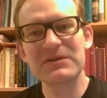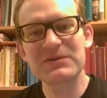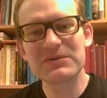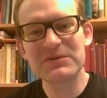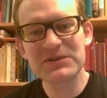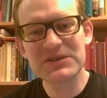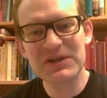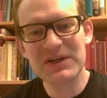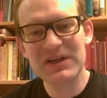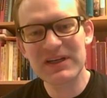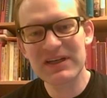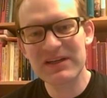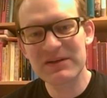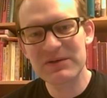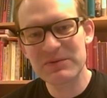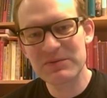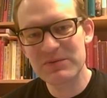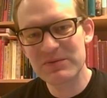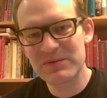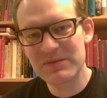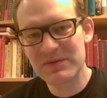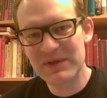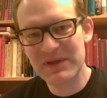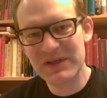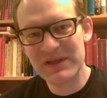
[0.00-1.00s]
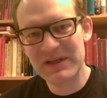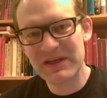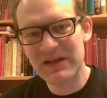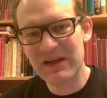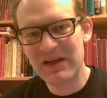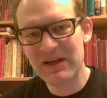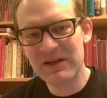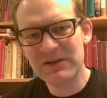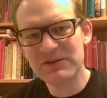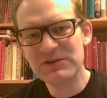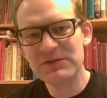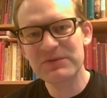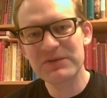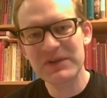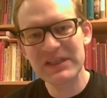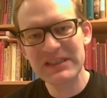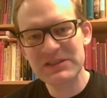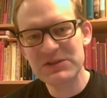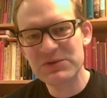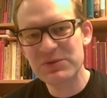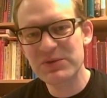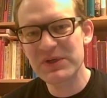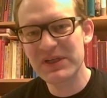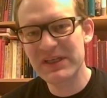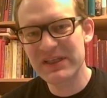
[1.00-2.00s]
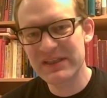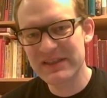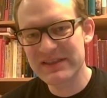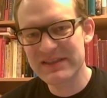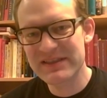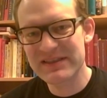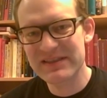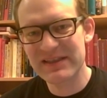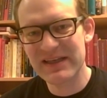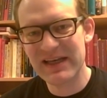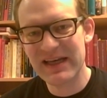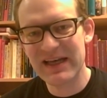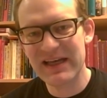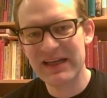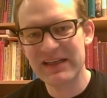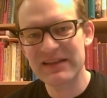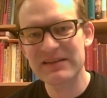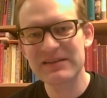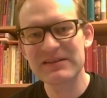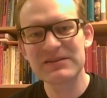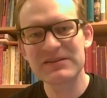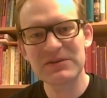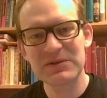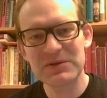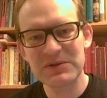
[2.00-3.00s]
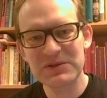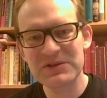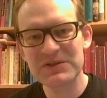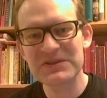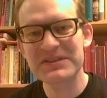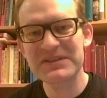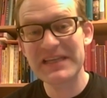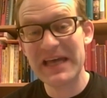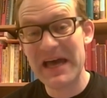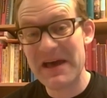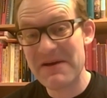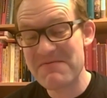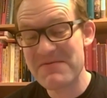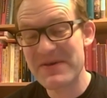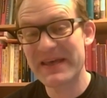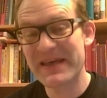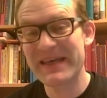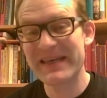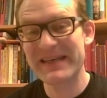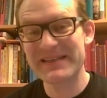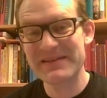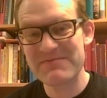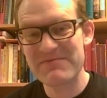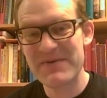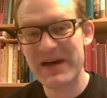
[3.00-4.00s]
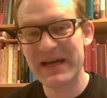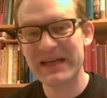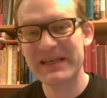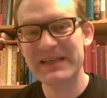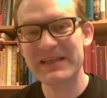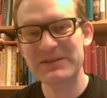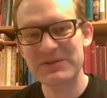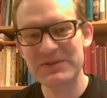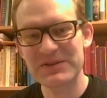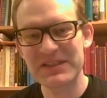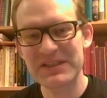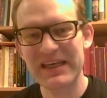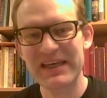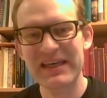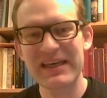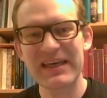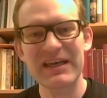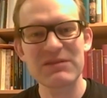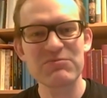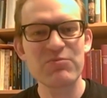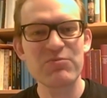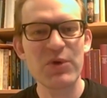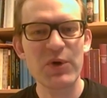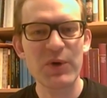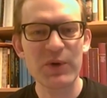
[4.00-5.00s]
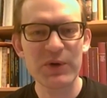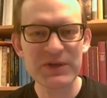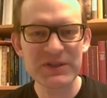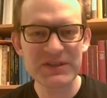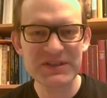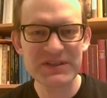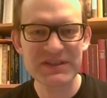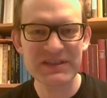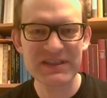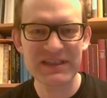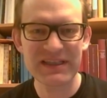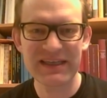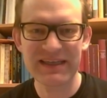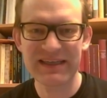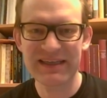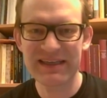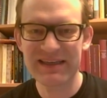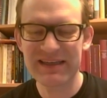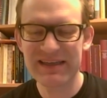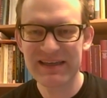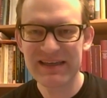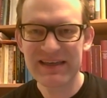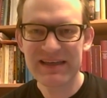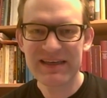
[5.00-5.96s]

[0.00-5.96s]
it was a lot of intrigues, and also stabbing in the back, as you say, and poisoning.